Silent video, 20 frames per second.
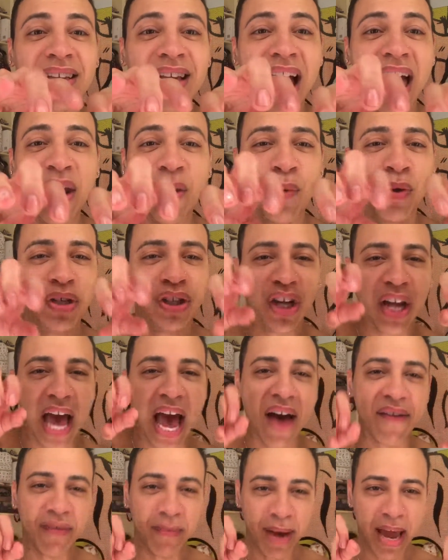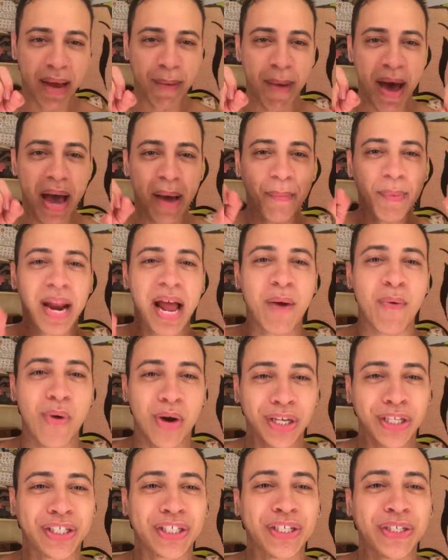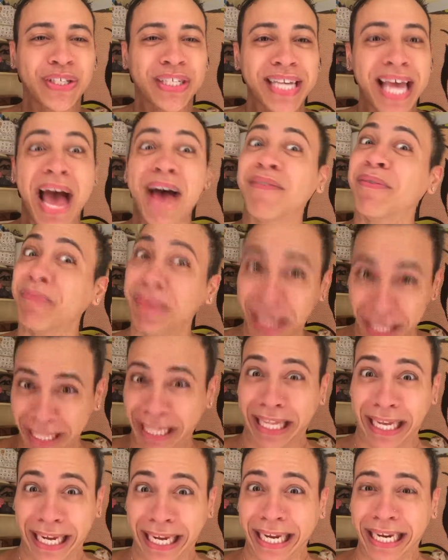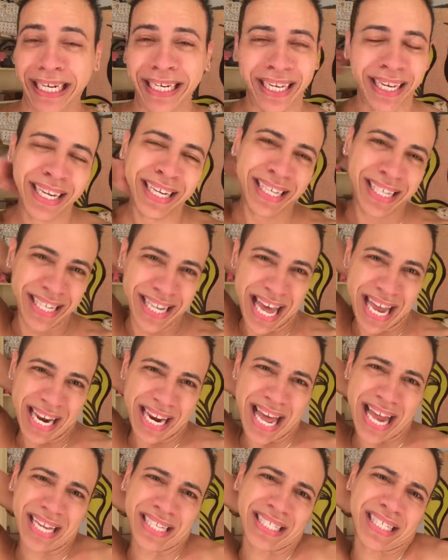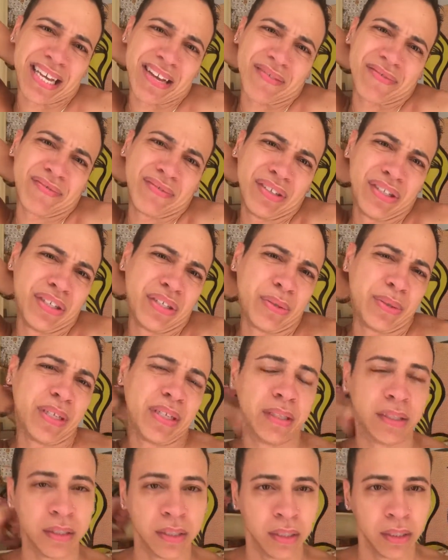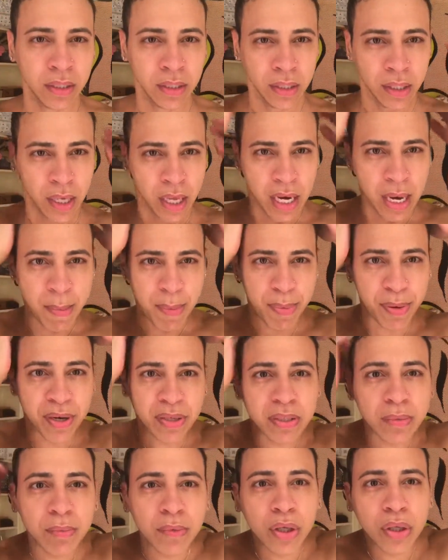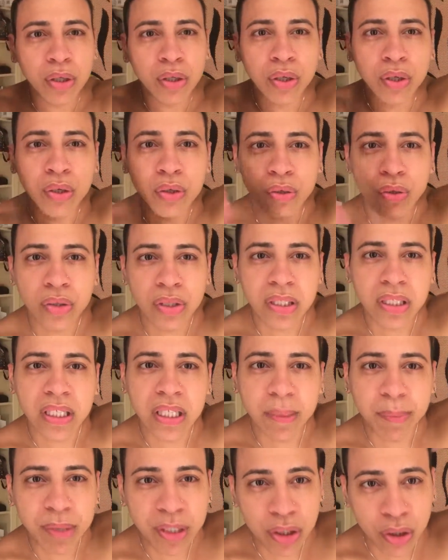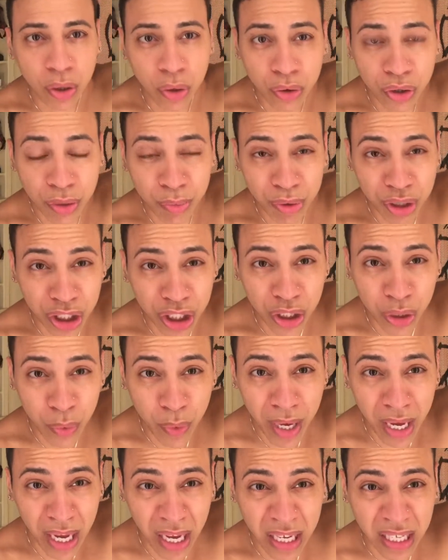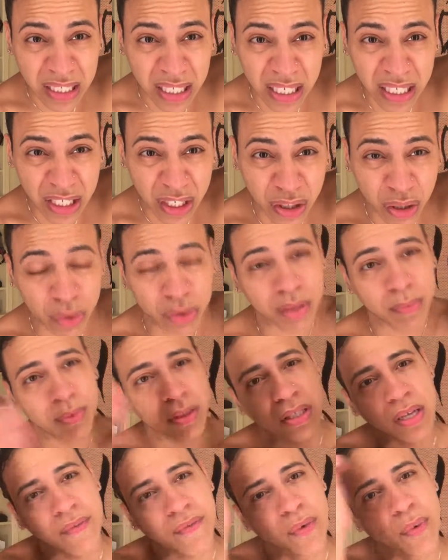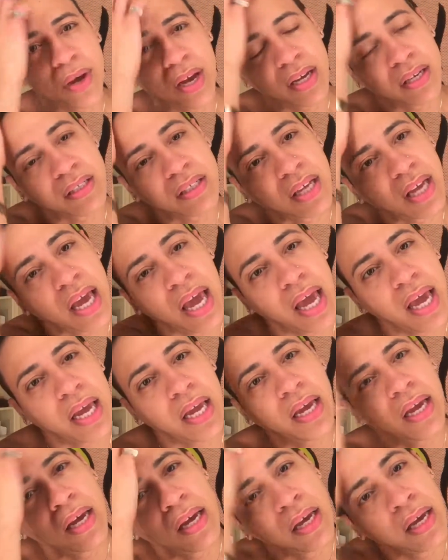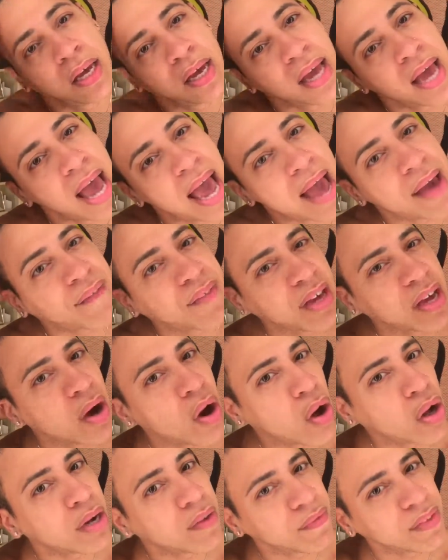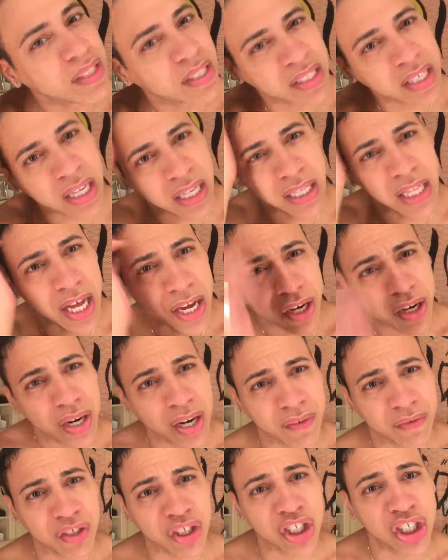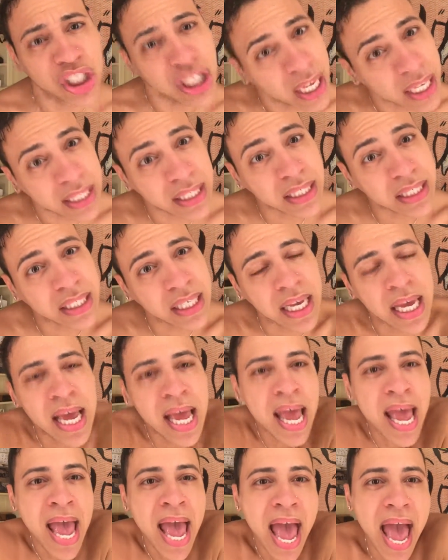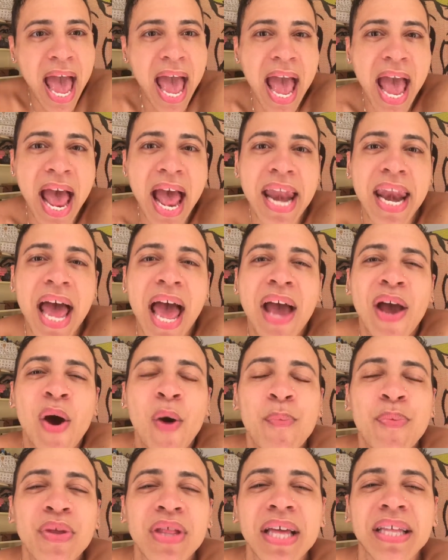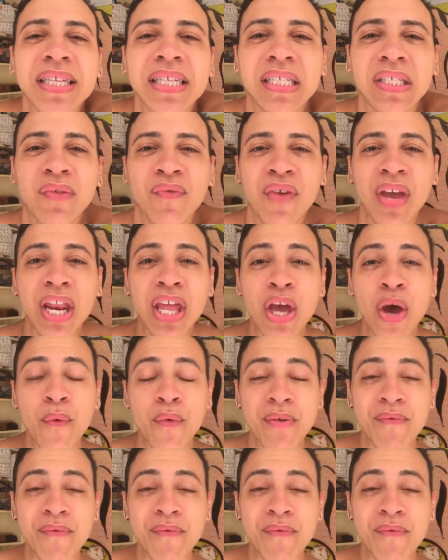I don't want you to have them like mine, but I want you to have them clean. Not a lot of stuff, you know what? Let me put on some clothes. Let me throw some shit away, because I need to throw some stuff away, because I hate having all of this clutter of shit. And I hope you like this video.